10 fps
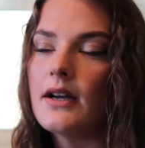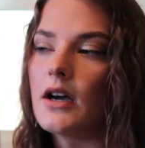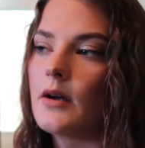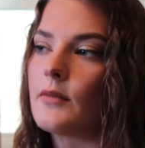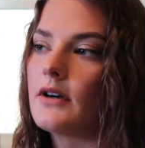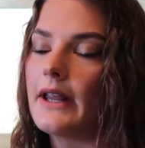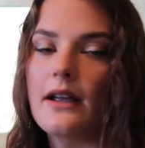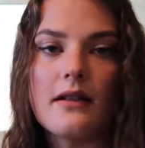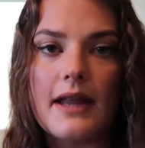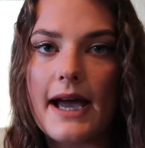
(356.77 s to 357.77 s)
or
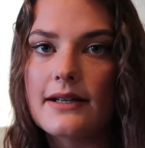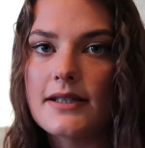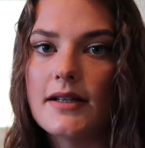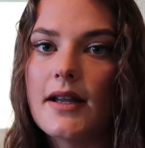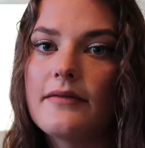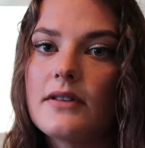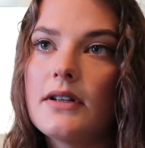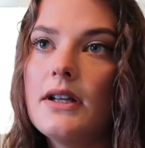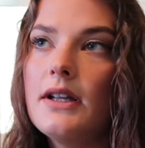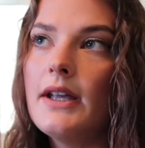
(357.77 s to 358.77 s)
like a lactic
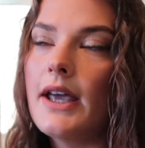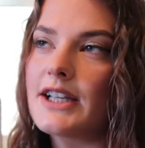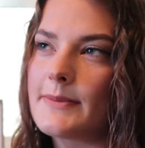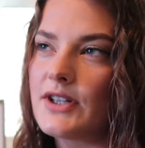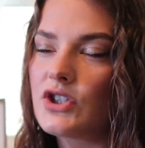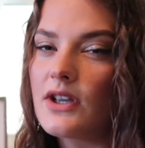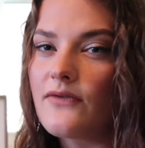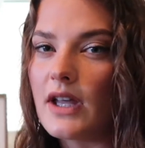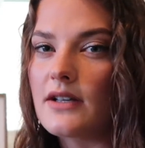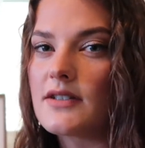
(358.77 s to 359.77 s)
level, especially if
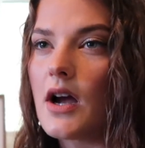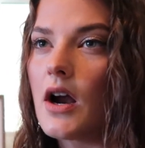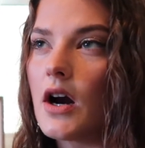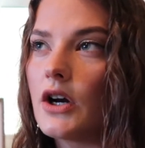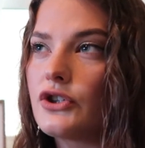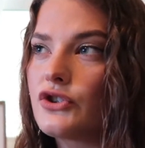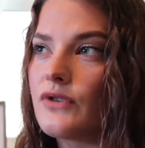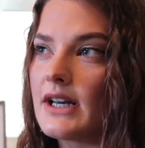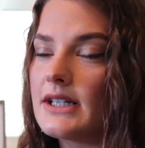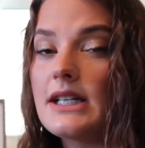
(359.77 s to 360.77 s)
things are
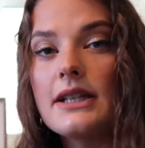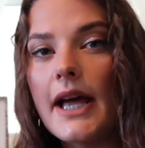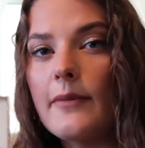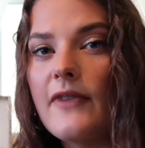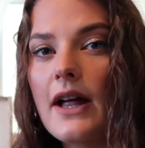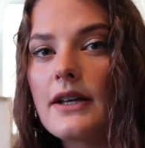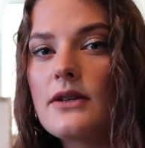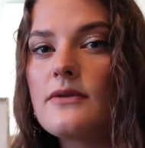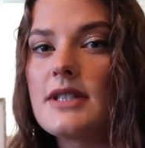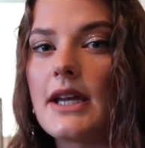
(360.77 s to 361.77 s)
trending lab
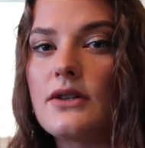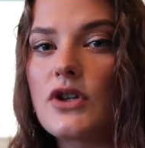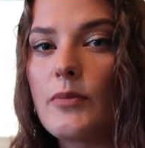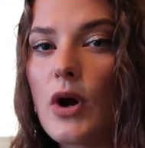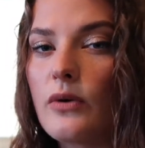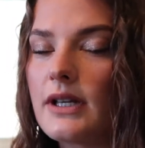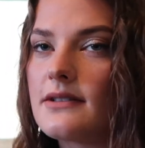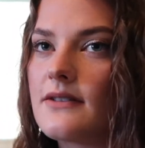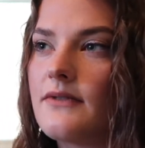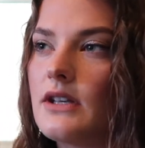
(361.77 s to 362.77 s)
values like
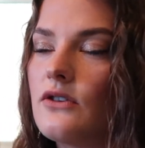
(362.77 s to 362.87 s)
troponins. If they